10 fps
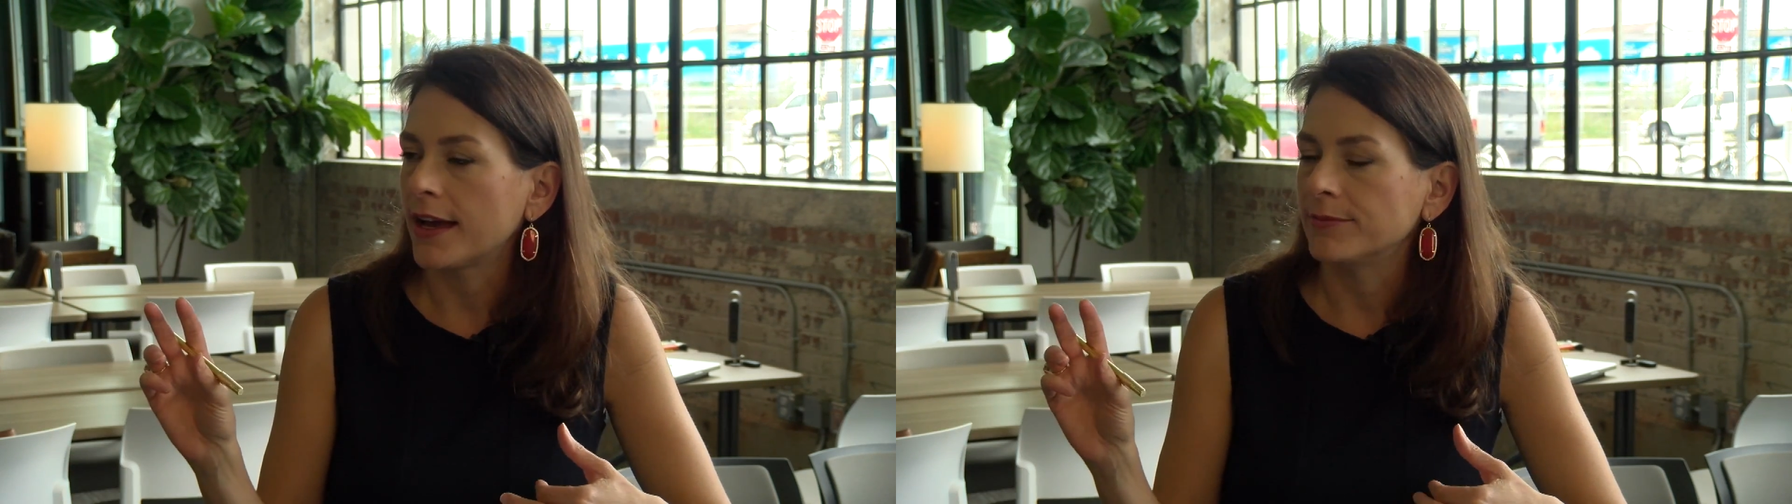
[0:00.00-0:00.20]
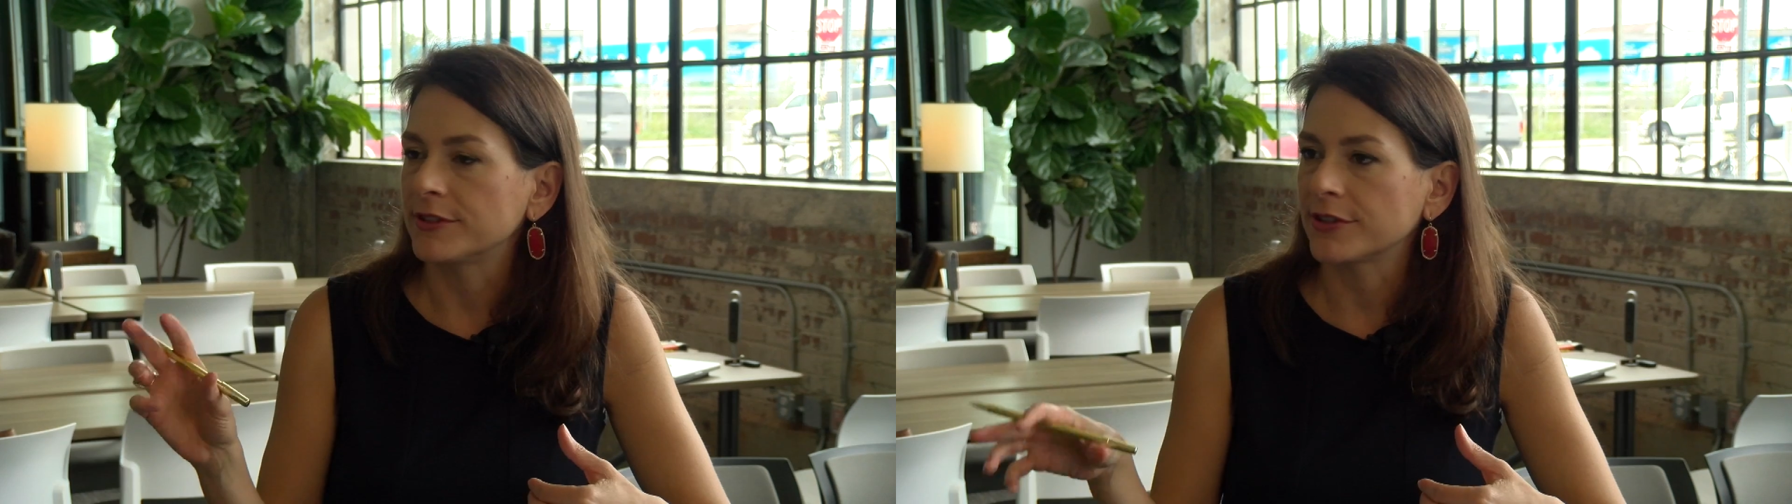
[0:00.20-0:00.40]

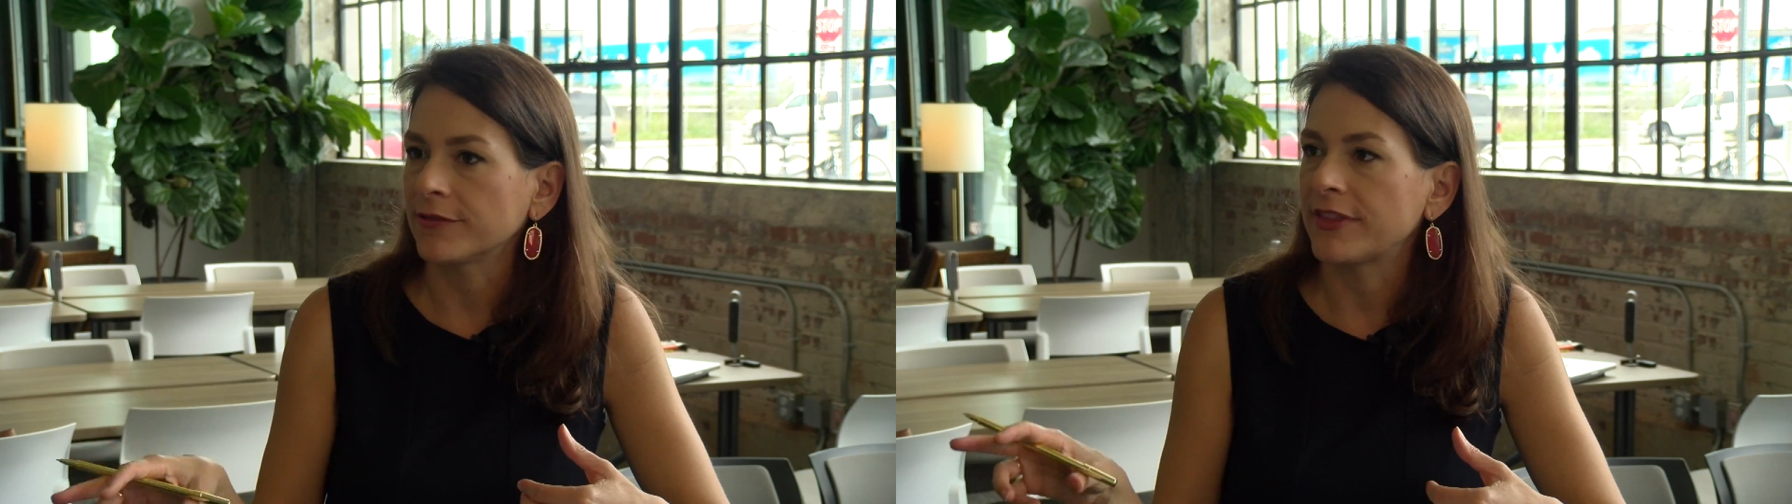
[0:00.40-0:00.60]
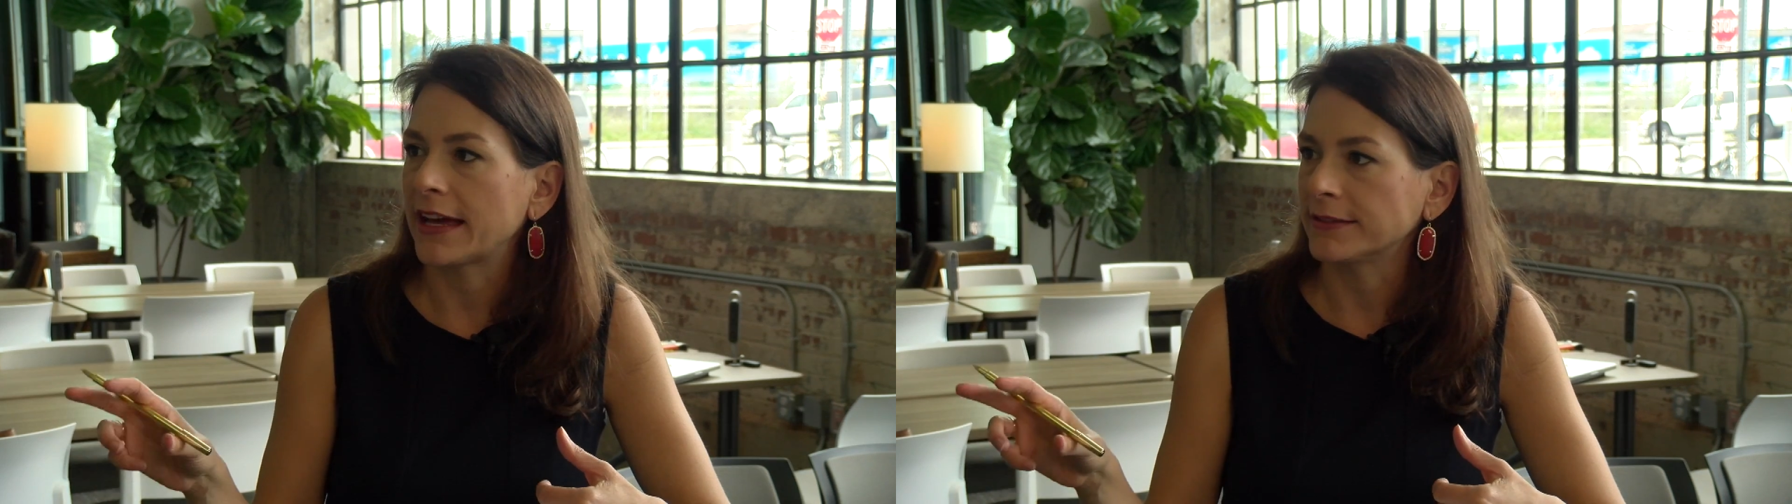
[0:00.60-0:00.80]

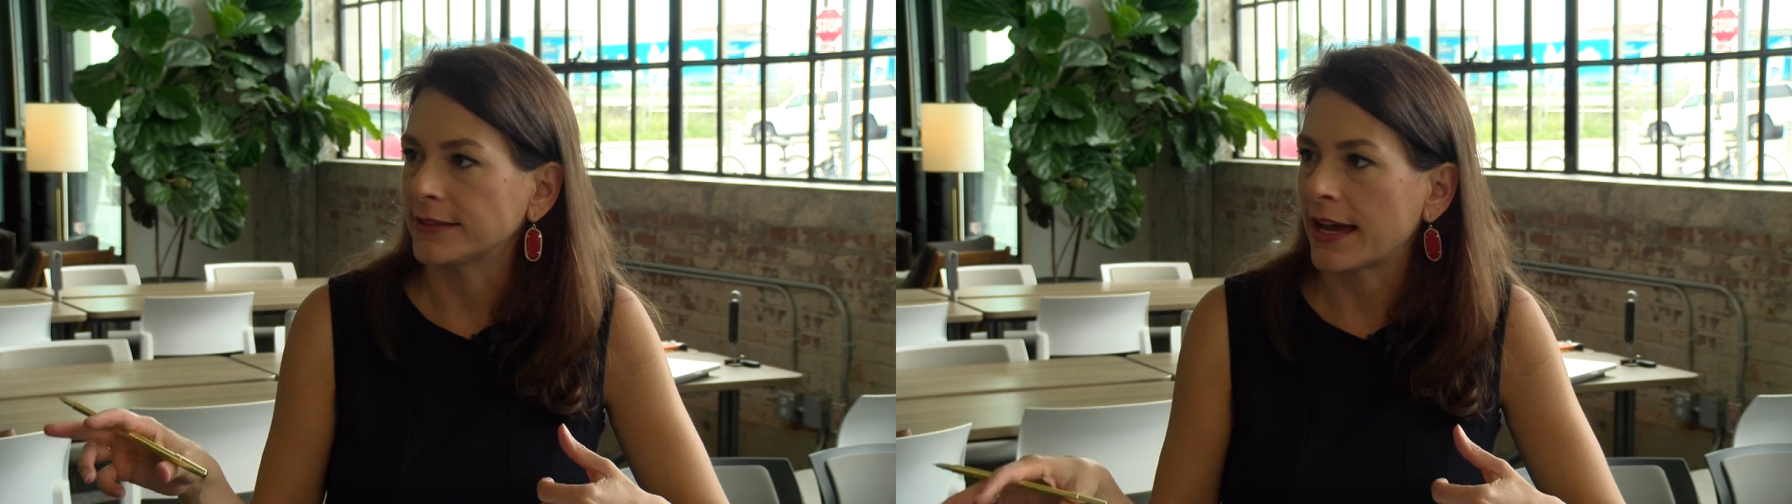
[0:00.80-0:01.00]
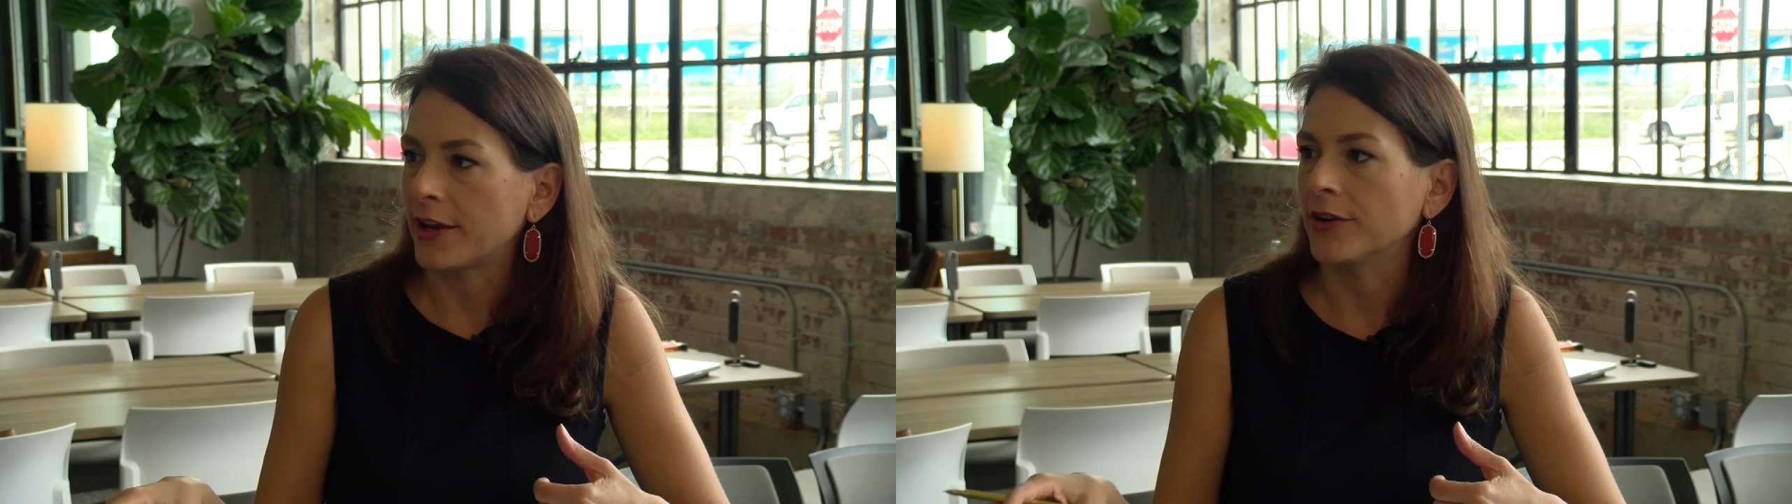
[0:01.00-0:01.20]
serve that
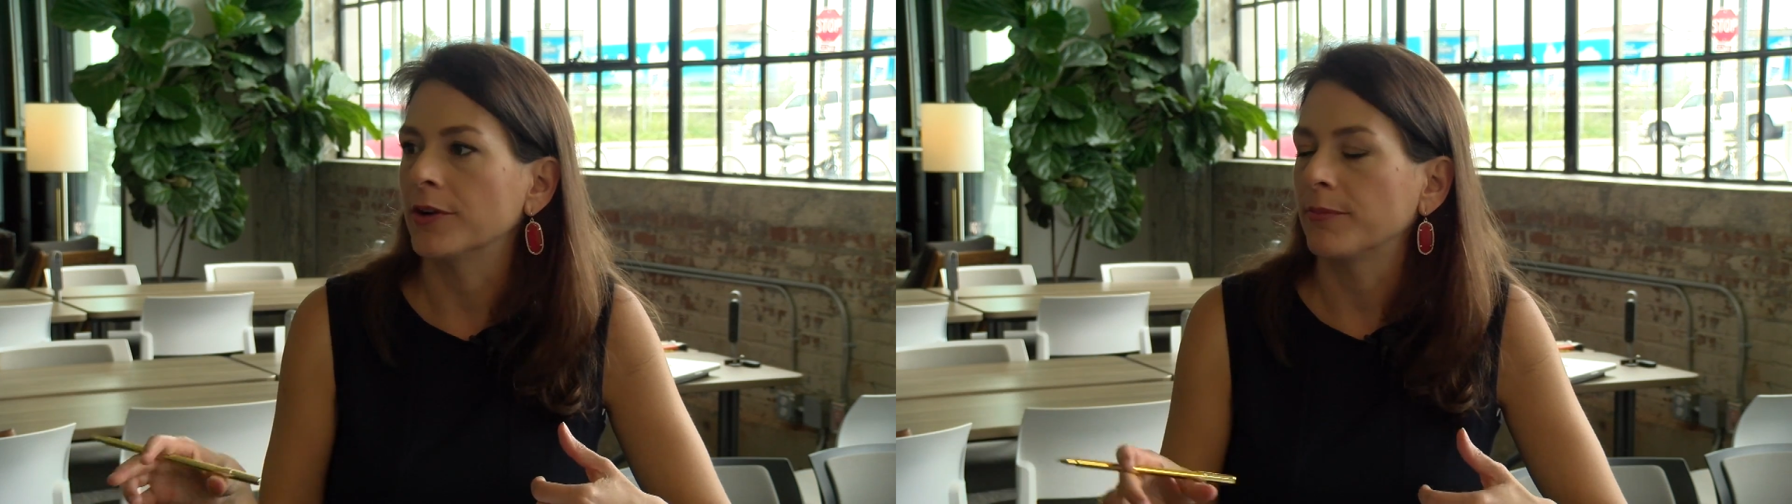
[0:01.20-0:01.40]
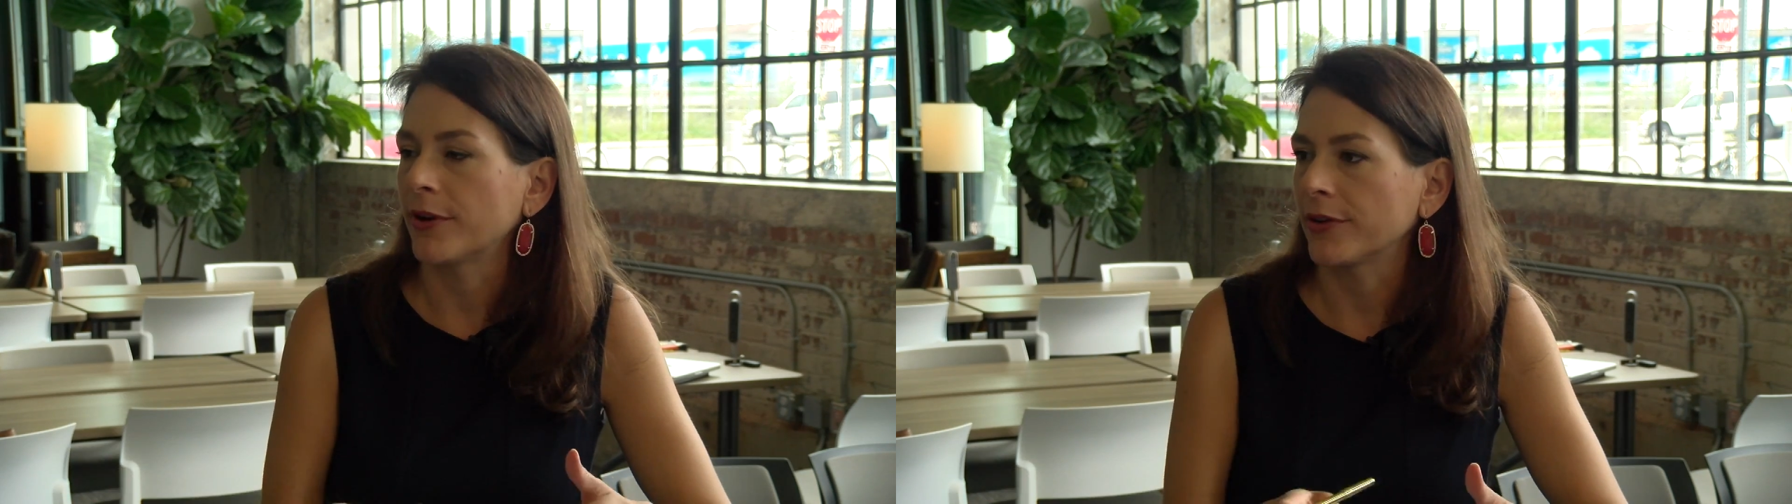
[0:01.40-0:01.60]

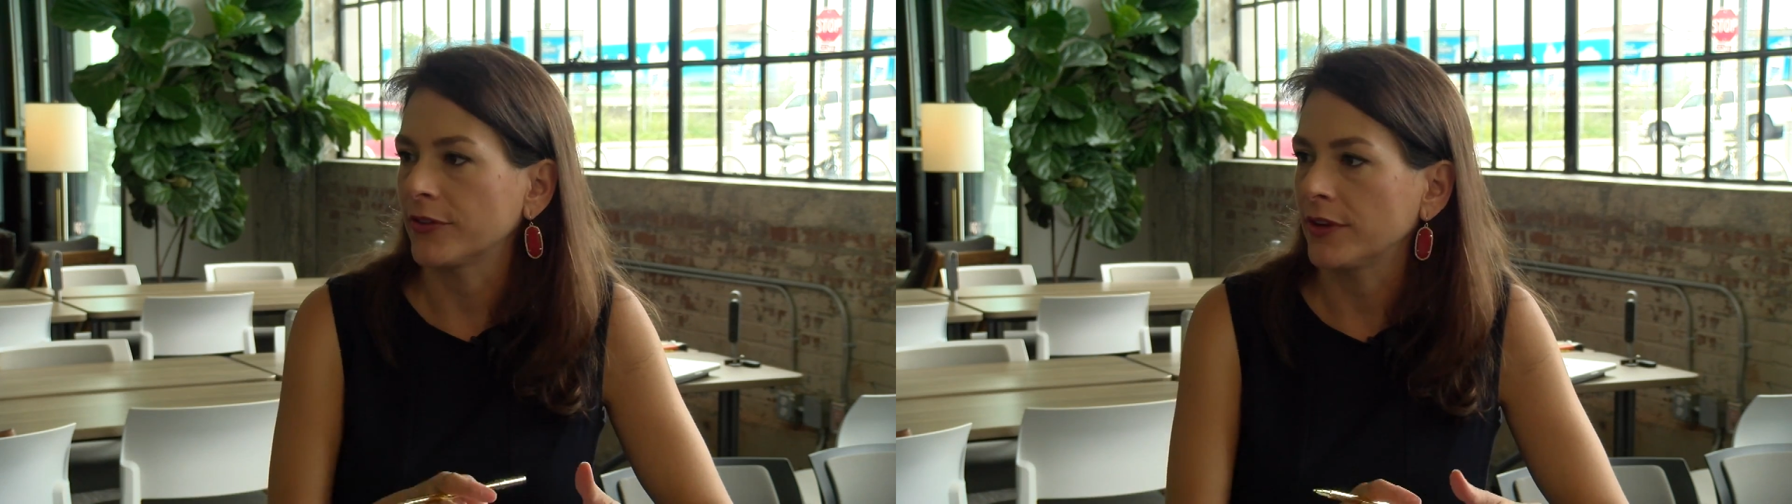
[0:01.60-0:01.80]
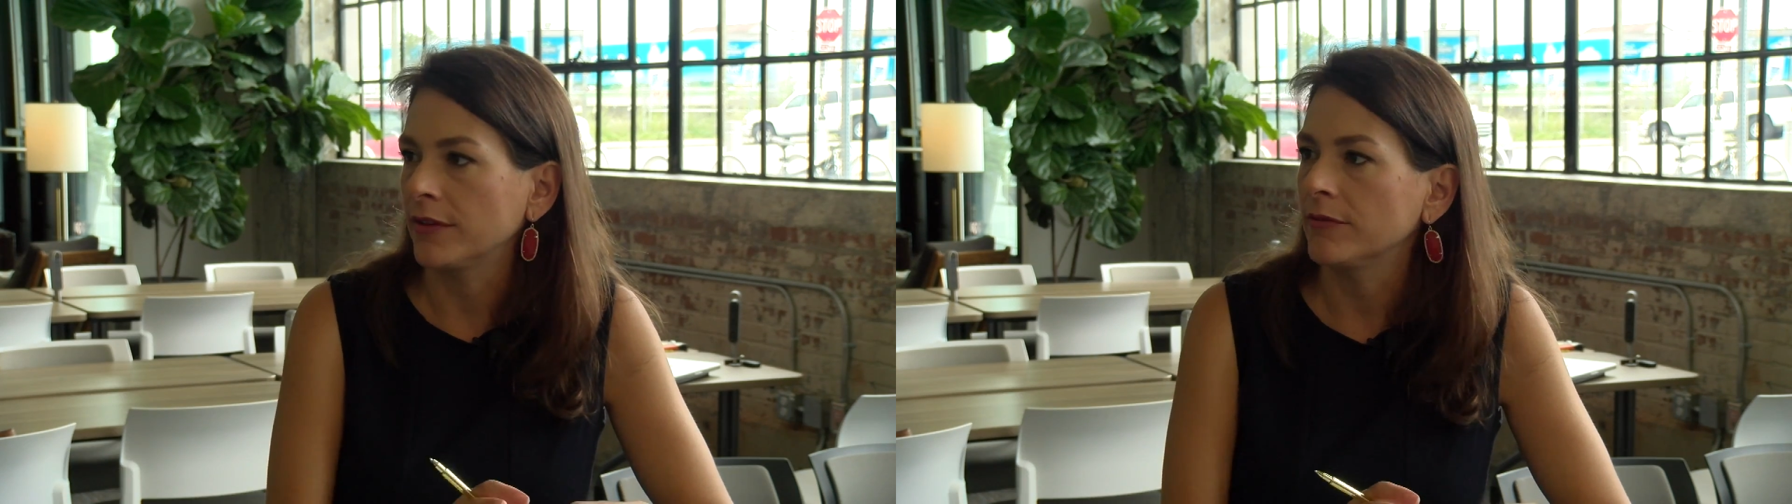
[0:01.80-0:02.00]
latter person.